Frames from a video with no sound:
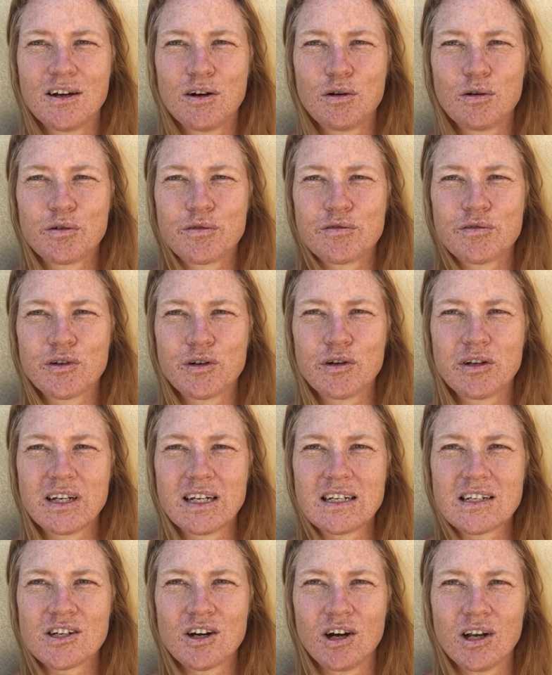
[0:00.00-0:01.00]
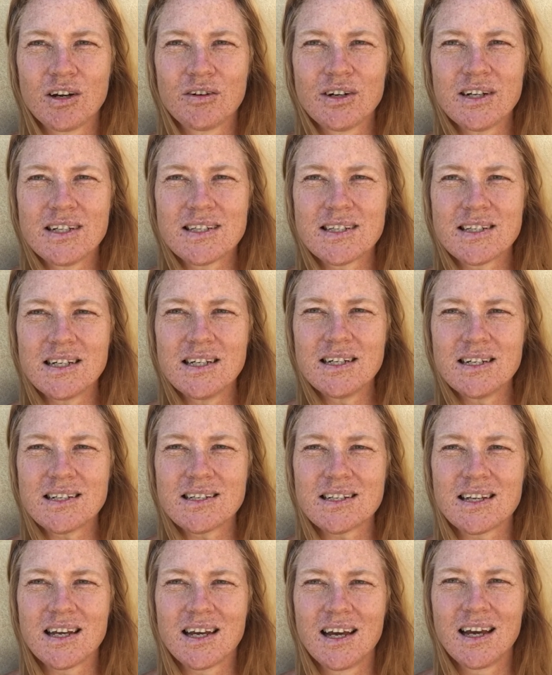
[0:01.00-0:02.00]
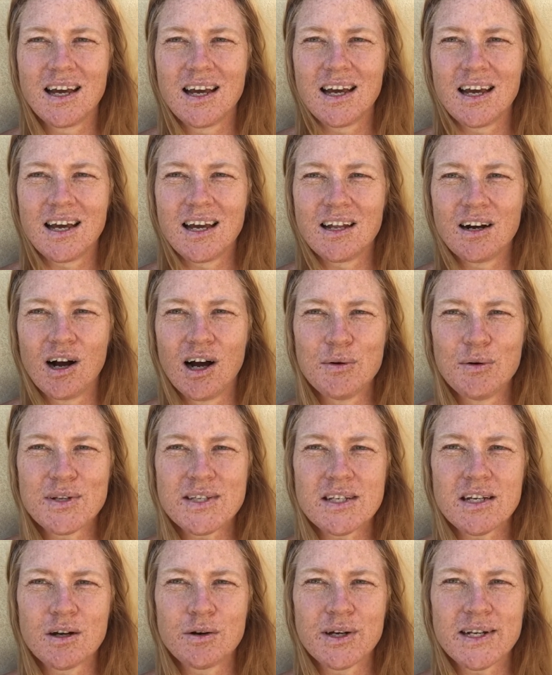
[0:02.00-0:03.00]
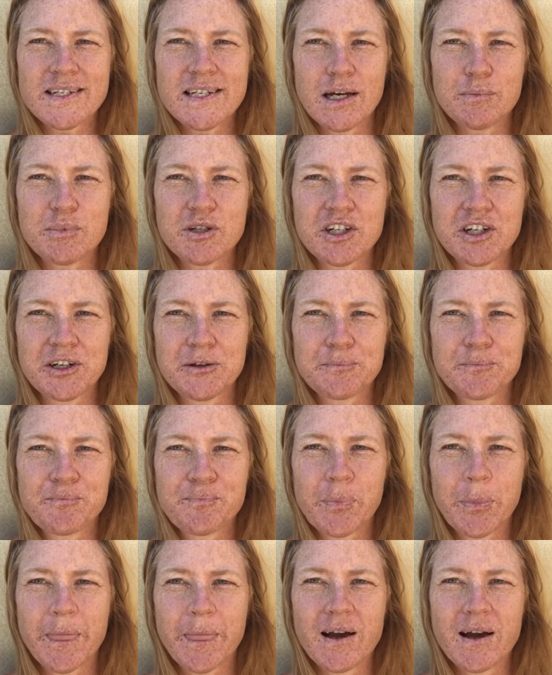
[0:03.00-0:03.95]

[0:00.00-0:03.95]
or food intolerances, and I was no exception.